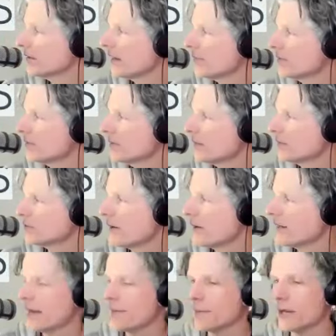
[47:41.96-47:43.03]
I'm trying
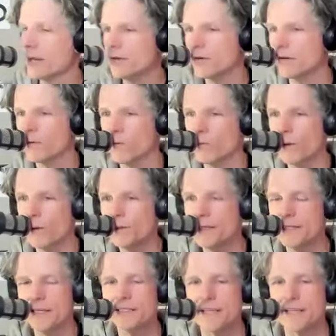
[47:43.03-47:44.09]
to name another women
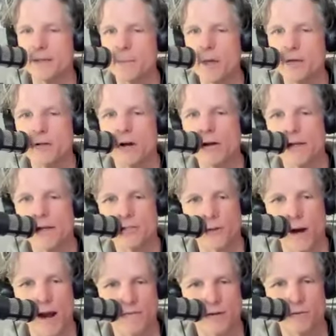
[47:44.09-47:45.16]
DJs. I'm not talking
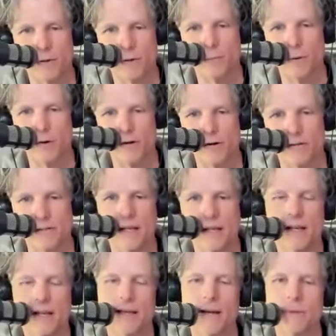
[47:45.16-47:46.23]
traffic reporters,
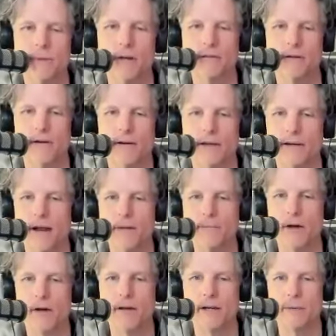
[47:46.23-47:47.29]
and I'm talking
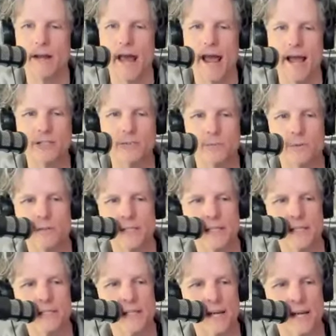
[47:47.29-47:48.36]
about actual
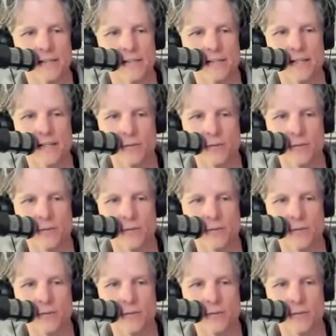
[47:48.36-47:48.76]
DJs in